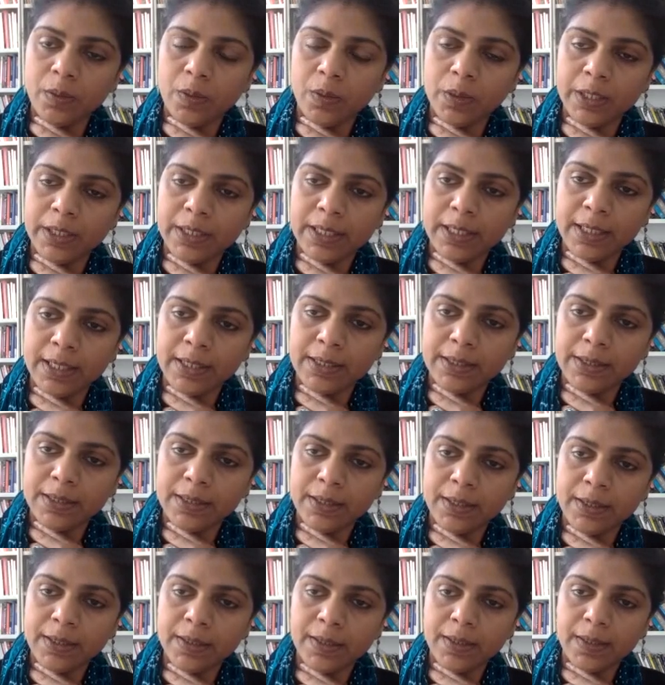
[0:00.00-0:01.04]

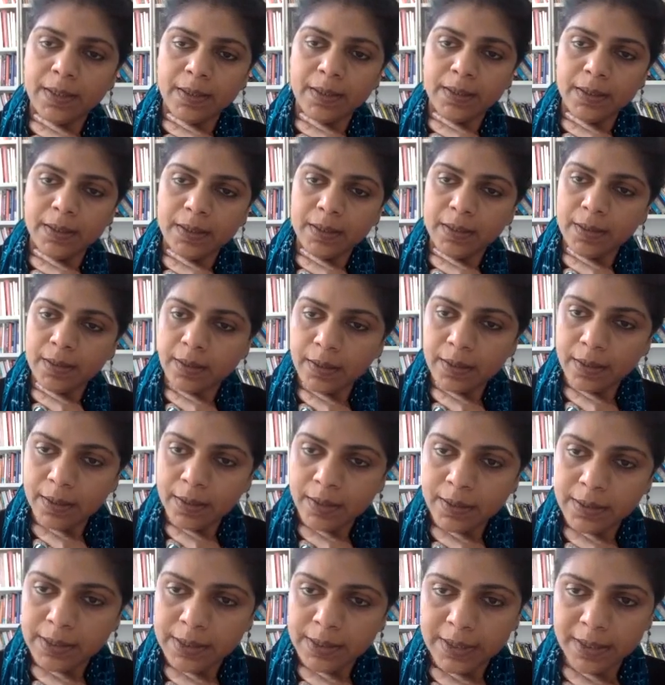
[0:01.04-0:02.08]
organizing and
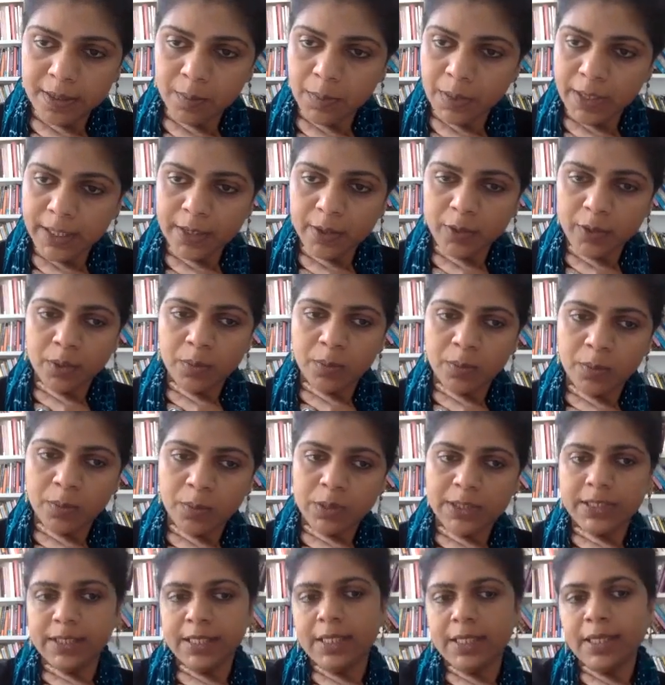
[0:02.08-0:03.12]
the scheme like
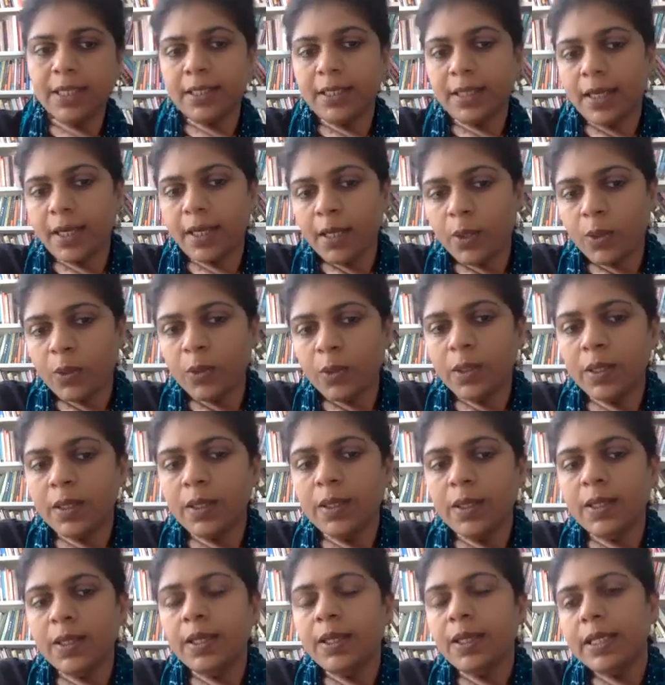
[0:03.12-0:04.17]
Kudumbashree, and how
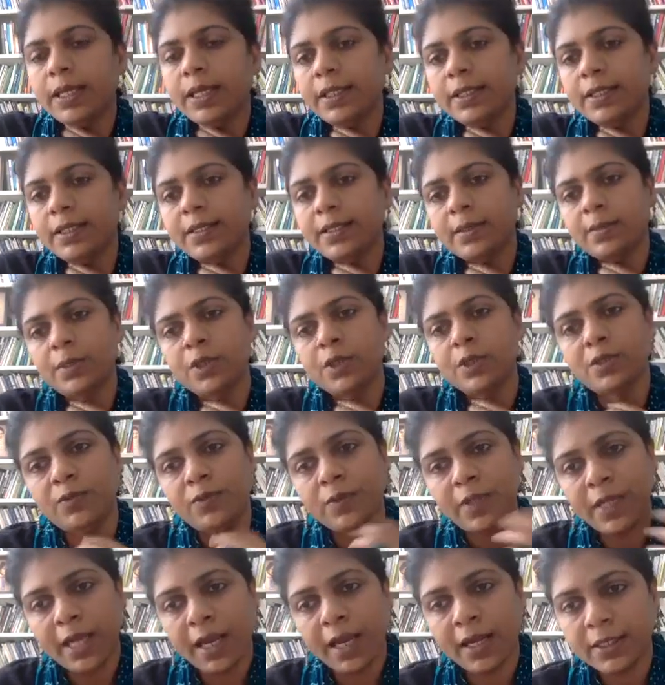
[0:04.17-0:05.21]
in terms of
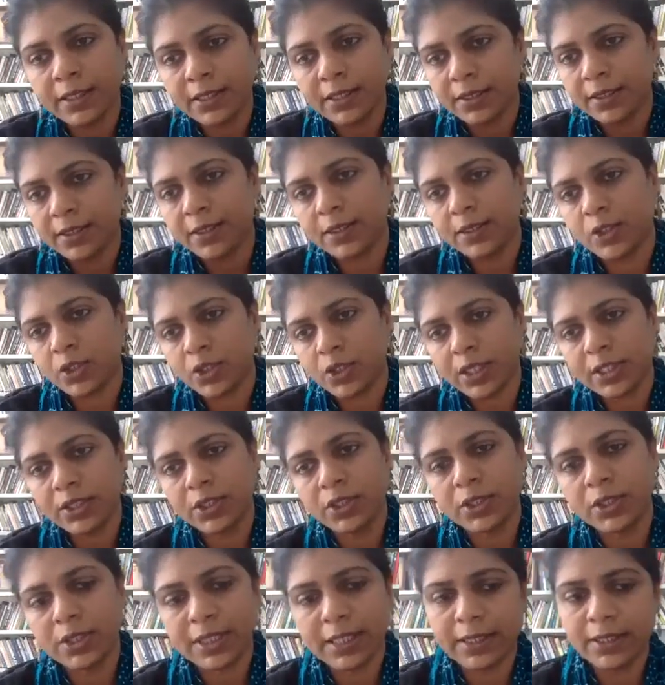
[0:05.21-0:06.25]
larger
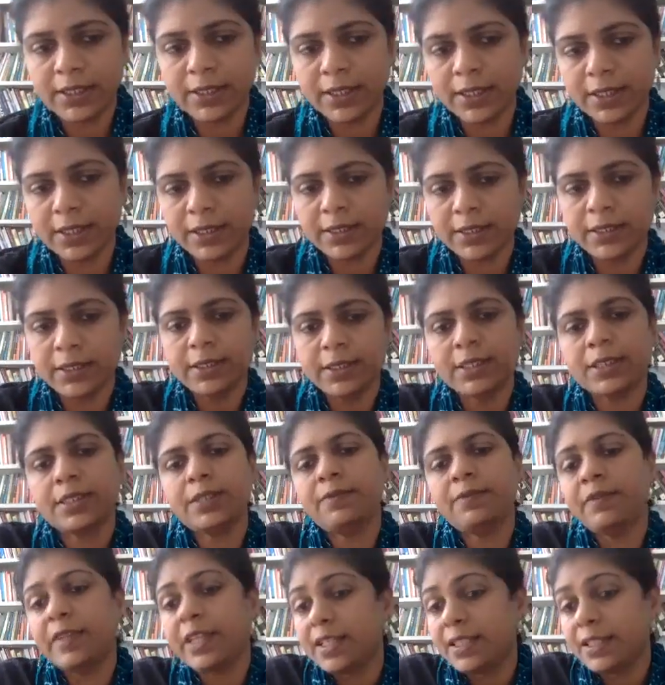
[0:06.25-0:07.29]
structural changes
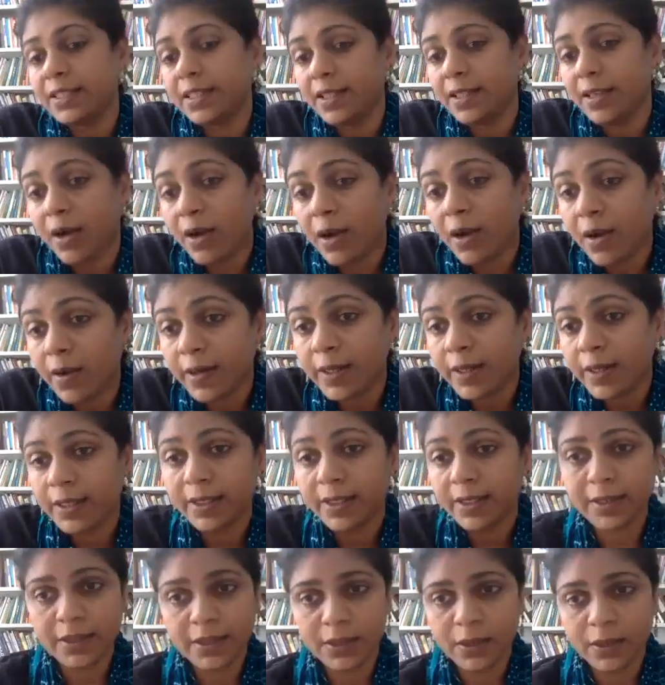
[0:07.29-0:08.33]
where they are
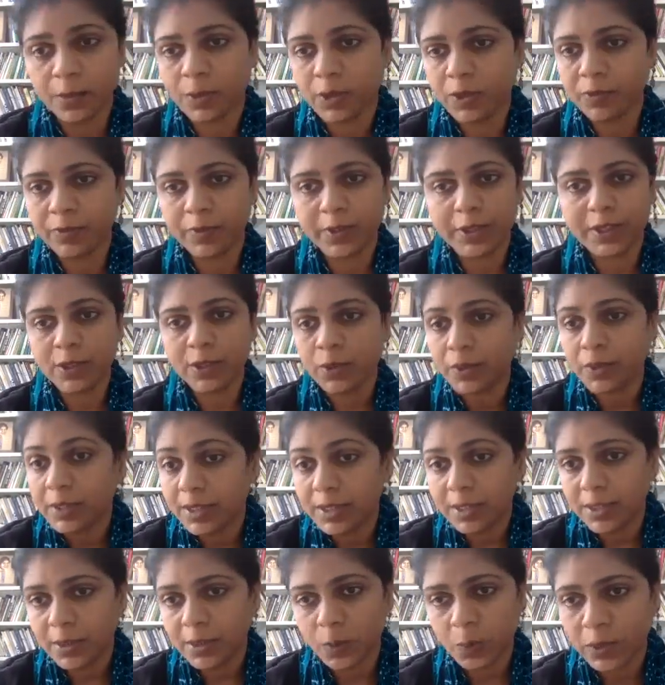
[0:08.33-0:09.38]
in terms of it. So
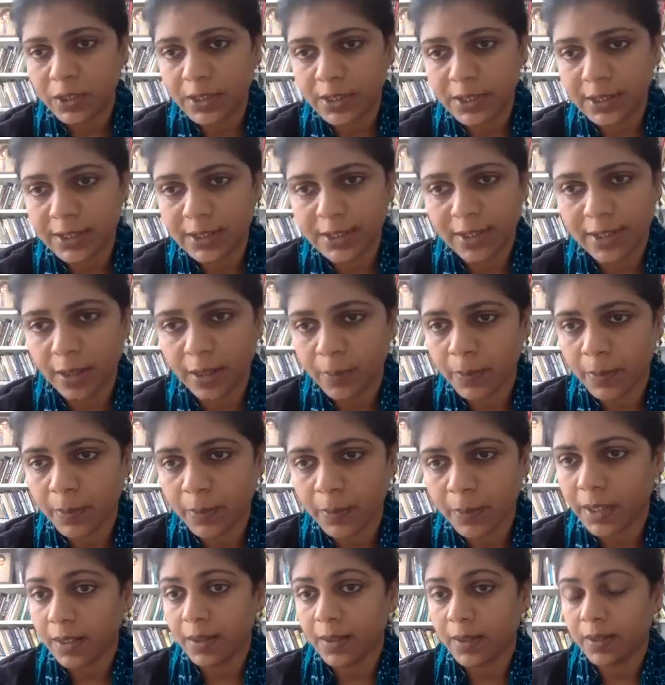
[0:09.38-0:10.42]
this is what has come
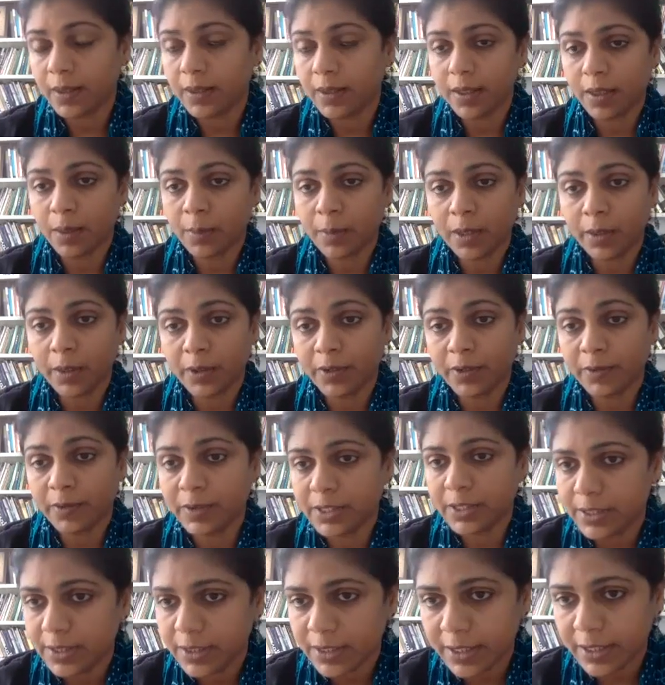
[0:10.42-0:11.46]
out of the
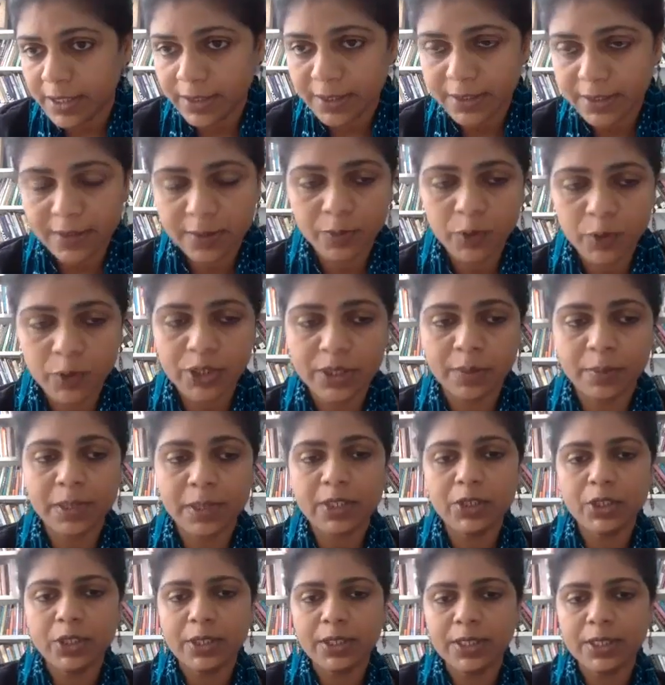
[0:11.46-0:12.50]
studies which I
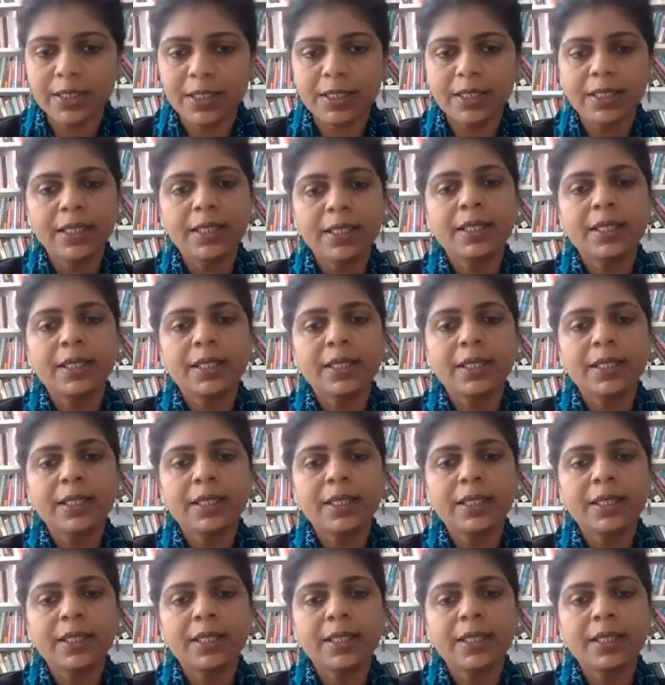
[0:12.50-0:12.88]
mentioned.